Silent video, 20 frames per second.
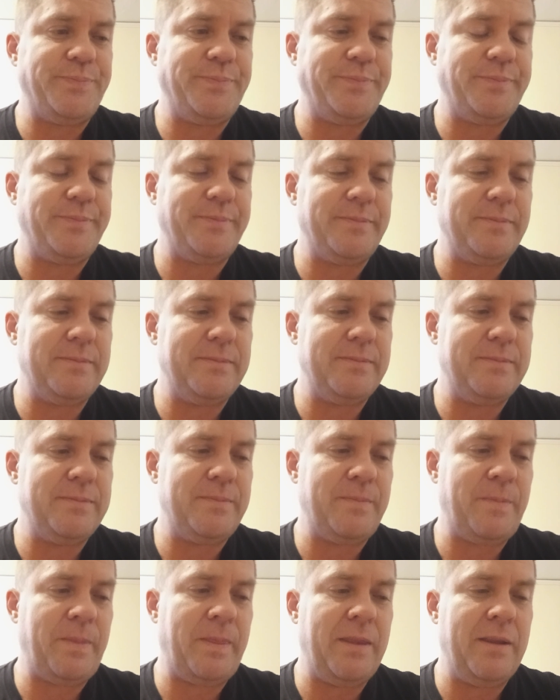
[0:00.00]

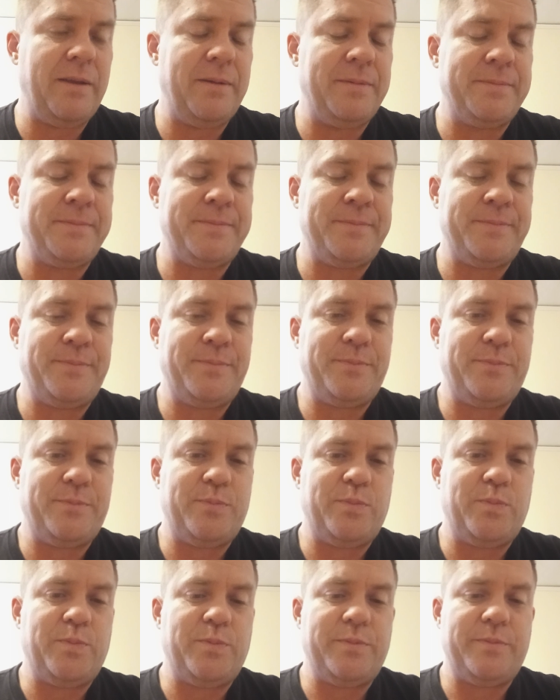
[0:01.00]

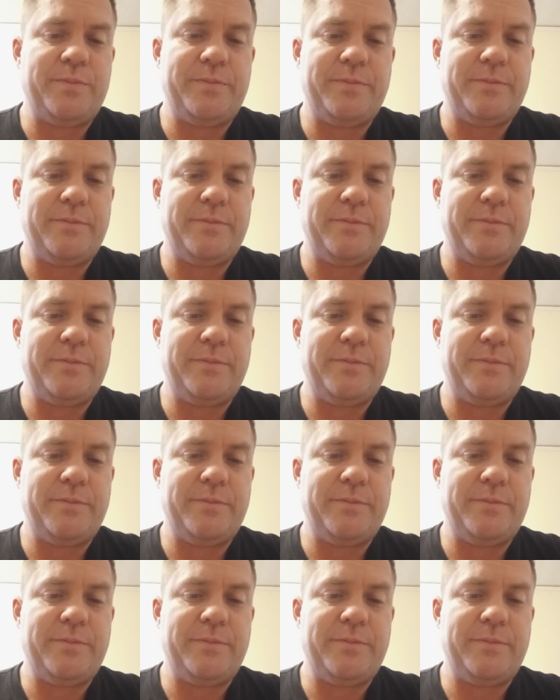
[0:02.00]
(silence)